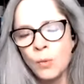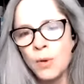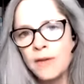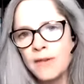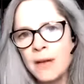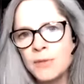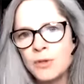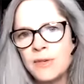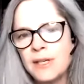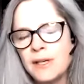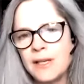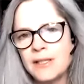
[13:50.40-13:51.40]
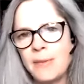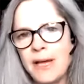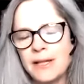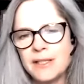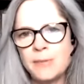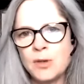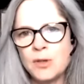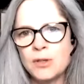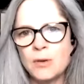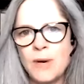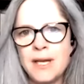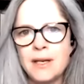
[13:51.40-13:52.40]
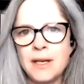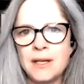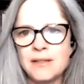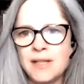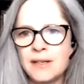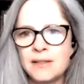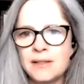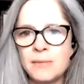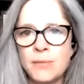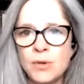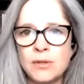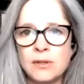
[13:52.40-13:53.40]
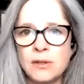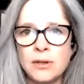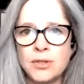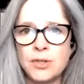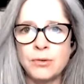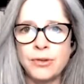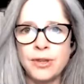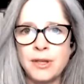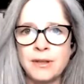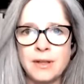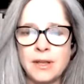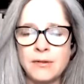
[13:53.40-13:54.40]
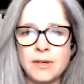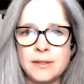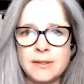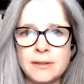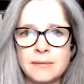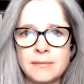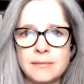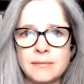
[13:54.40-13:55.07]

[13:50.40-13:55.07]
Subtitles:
what I've come to realize about spiritual awakening is that it's the most logical thing that there is.